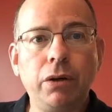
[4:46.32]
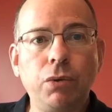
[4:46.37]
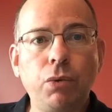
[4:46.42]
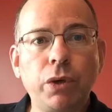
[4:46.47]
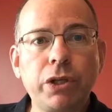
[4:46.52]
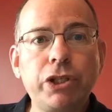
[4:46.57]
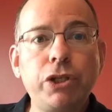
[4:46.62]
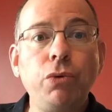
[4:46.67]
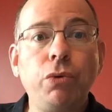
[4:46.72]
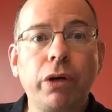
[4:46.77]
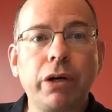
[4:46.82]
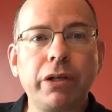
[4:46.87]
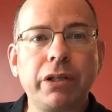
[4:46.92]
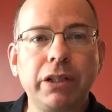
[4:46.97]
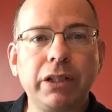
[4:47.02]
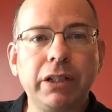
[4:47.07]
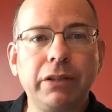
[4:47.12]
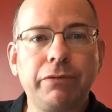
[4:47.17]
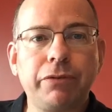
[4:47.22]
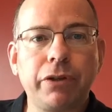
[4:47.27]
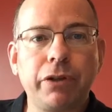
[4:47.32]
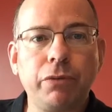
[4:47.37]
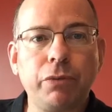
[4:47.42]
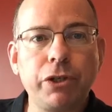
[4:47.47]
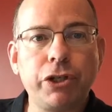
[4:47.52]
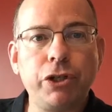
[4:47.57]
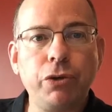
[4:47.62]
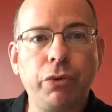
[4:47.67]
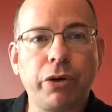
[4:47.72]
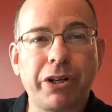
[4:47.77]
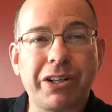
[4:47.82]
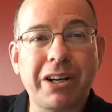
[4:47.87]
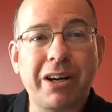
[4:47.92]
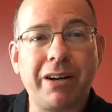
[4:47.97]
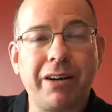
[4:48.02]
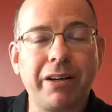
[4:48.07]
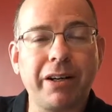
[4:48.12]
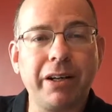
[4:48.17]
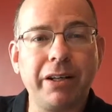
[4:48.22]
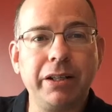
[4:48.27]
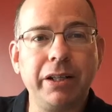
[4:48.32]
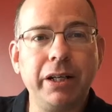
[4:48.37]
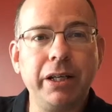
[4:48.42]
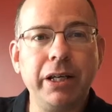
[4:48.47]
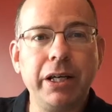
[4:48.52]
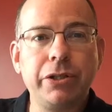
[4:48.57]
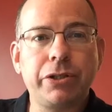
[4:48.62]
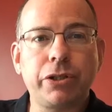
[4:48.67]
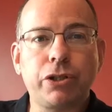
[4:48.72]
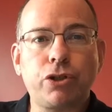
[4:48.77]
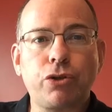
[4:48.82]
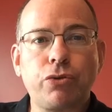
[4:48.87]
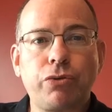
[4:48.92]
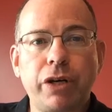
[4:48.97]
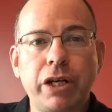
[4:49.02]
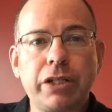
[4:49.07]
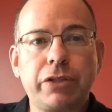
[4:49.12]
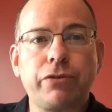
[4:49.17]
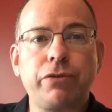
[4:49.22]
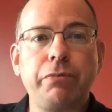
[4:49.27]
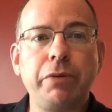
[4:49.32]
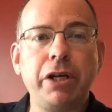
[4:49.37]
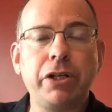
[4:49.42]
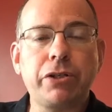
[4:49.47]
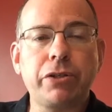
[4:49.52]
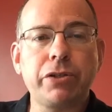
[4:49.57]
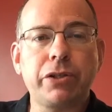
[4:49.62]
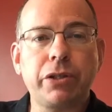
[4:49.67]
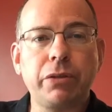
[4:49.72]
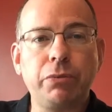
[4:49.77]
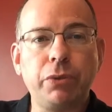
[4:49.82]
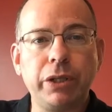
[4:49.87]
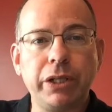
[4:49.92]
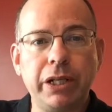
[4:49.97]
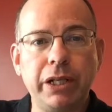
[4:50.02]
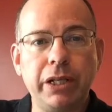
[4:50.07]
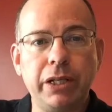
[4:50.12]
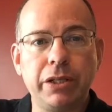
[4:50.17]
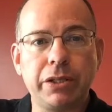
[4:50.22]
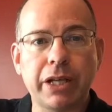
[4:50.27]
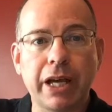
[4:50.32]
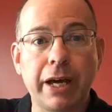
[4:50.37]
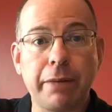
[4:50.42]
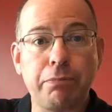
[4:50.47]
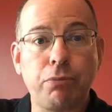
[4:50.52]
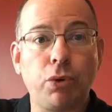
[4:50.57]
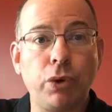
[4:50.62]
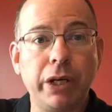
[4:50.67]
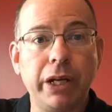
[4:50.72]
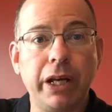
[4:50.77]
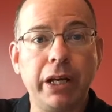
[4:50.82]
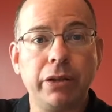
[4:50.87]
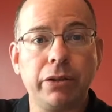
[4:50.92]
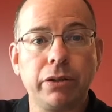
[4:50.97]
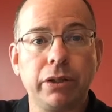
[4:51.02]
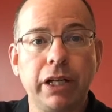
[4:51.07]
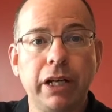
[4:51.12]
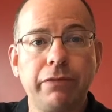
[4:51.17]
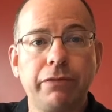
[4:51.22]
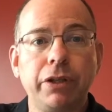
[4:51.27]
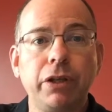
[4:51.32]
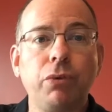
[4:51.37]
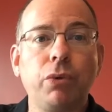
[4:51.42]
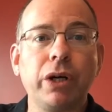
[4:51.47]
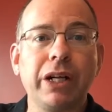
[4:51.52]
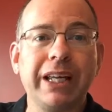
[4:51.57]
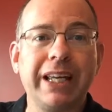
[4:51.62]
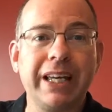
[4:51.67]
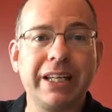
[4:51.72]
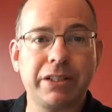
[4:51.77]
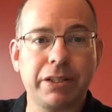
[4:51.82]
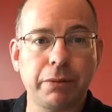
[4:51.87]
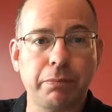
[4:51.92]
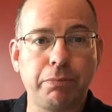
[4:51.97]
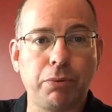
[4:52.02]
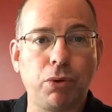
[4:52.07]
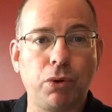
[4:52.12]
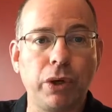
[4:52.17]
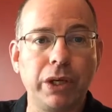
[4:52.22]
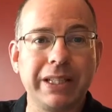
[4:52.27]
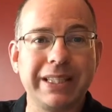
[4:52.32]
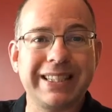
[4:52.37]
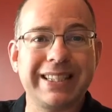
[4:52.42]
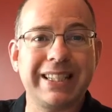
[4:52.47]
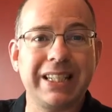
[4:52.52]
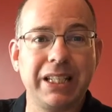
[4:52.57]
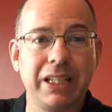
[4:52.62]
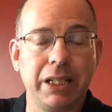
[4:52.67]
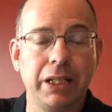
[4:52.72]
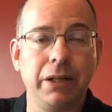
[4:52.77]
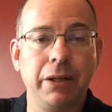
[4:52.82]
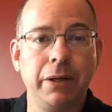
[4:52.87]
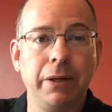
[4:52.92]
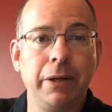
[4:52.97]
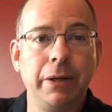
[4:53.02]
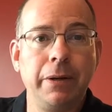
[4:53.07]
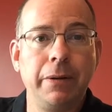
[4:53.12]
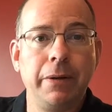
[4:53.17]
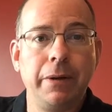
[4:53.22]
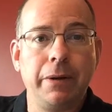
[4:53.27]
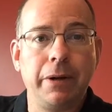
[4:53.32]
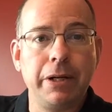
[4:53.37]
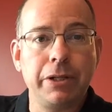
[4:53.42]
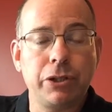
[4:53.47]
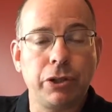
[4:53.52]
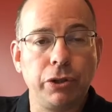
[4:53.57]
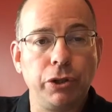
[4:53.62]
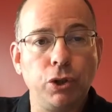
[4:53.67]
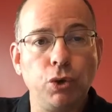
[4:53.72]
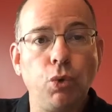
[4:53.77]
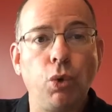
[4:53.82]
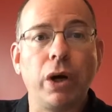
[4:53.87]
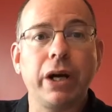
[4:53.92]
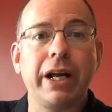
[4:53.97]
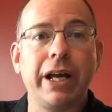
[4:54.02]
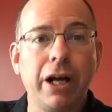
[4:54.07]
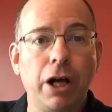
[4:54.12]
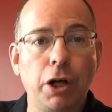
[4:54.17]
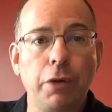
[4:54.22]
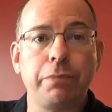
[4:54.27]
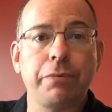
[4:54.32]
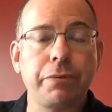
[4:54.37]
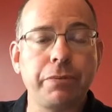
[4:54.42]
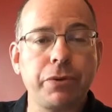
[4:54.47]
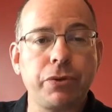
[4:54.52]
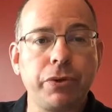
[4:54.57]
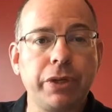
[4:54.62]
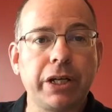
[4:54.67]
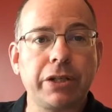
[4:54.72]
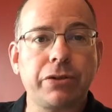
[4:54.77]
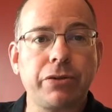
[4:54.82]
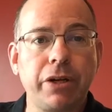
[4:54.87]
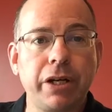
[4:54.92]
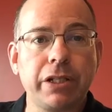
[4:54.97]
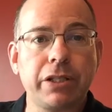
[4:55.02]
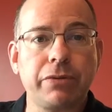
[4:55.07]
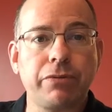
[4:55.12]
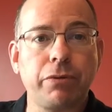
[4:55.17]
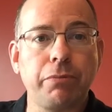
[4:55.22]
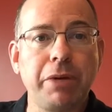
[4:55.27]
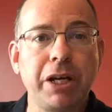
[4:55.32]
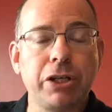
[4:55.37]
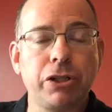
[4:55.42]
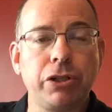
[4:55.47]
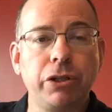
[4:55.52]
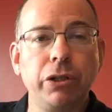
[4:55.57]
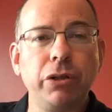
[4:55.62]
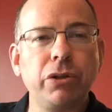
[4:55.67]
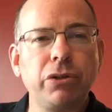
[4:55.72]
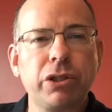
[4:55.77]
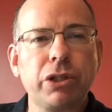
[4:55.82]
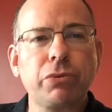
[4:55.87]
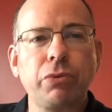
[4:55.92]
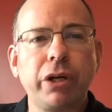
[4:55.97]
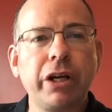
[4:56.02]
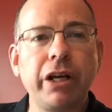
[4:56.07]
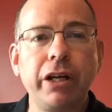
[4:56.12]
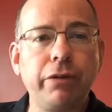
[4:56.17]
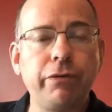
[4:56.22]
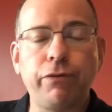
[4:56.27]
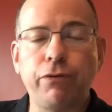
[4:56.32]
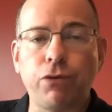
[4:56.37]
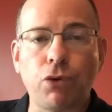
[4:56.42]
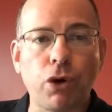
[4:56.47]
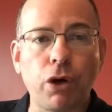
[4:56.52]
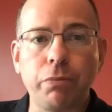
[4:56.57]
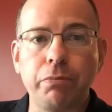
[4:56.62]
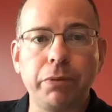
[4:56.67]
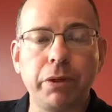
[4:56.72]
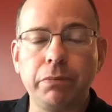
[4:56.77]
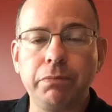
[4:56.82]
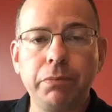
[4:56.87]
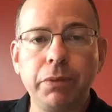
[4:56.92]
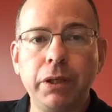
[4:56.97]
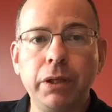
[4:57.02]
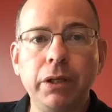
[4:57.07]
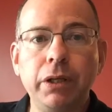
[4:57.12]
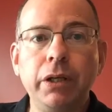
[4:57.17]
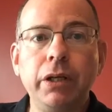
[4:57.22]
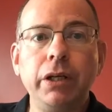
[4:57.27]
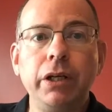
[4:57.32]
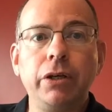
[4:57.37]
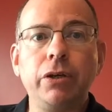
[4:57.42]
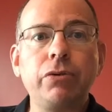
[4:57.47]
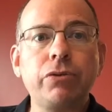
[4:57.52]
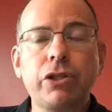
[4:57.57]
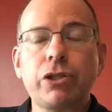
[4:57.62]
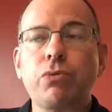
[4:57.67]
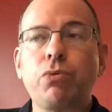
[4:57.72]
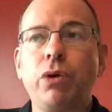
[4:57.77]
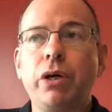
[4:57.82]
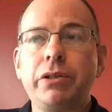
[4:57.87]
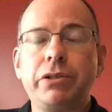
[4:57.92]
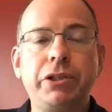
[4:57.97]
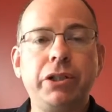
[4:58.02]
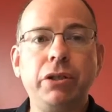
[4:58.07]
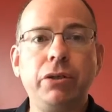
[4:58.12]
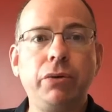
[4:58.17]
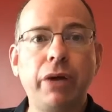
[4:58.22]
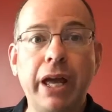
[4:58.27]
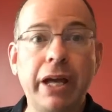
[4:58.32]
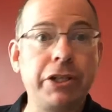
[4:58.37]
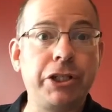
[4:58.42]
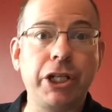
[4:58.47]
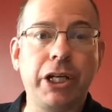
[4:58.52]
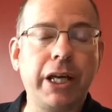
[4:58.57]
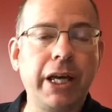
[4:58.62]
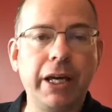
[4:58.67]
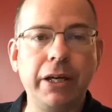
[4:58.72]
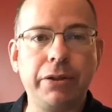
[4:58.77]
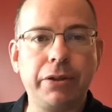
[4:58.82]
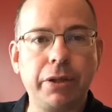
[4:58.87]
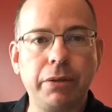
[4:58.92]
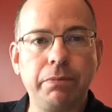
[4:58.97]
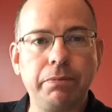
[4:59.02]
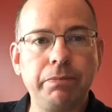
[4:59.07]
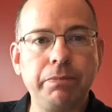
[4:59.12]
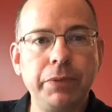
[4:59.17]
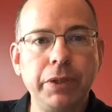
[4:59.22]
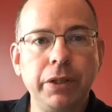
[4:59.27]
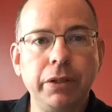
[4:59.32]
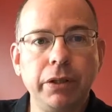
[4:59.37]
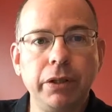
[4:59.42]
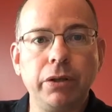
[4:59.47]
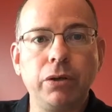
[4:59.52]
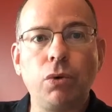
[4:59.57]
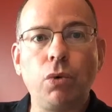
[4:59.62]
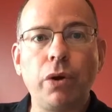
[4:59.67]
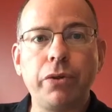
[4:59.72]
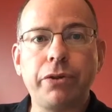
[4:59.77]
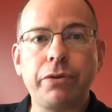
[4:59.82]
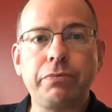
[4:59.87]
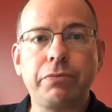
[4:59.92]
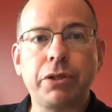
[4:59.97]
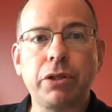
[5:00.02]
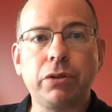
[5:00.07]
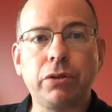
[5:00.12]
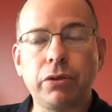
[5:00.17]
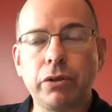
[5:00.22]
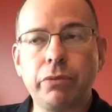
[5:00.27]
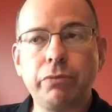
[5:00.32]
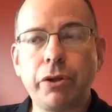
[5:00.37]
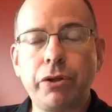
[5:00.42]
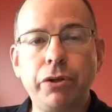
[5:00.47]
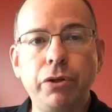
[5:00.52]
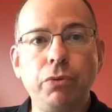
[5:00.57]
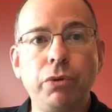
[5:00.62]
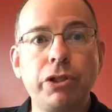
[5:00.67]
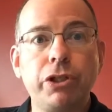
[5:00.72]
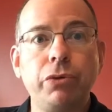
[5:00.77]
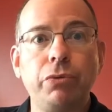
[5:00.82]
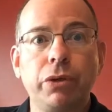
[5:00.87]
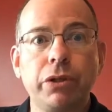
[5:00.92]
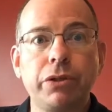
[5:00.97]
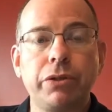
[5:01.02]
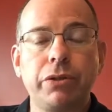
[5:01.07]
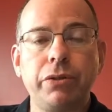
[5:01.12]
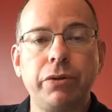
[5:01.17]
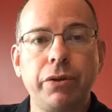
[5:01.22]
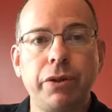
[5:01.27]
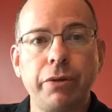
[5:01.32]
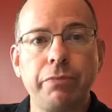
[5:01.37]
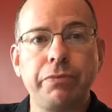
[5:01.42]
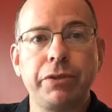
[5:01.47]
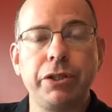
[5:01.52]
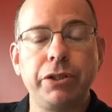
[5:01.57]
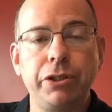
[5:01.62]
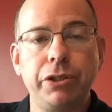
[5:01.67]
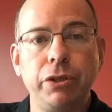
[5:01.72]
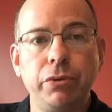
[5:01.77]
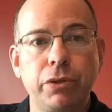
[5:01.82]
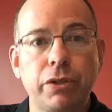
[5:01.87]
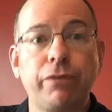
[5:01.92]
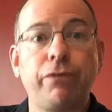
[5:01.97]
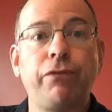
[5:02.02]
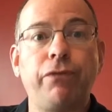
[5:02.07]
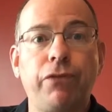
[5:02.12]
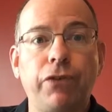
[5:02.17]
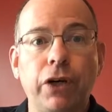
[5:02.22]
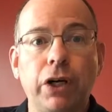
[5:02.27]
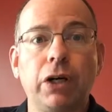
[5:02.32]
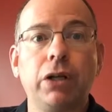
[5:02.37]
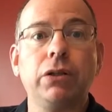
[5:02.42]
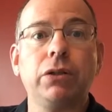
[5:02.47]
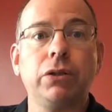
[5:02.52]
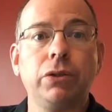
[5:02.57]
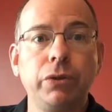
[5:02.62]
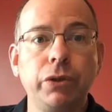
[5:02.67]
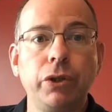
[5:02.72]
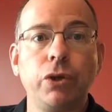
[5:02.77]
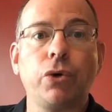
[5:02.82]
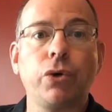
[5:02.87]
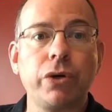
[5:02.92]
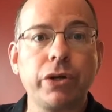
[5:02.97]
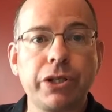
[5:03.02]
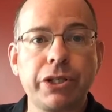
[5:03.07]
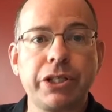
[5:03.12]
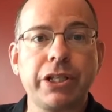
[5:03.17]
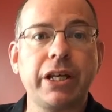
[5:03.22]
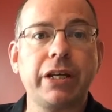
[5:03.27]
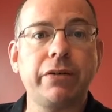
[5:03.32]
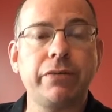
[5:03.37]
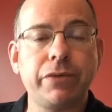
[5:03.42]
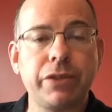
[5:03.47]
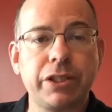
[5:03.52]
what you want to deliver and what you want to target is a transformation. Someone is at point A in their life and they want to get to point Z. Right? So you want to help them through that transformation. You don't just want to inform them. You don't just want to educate them. You don't want them to learn with you. What you want them to do is follow your set of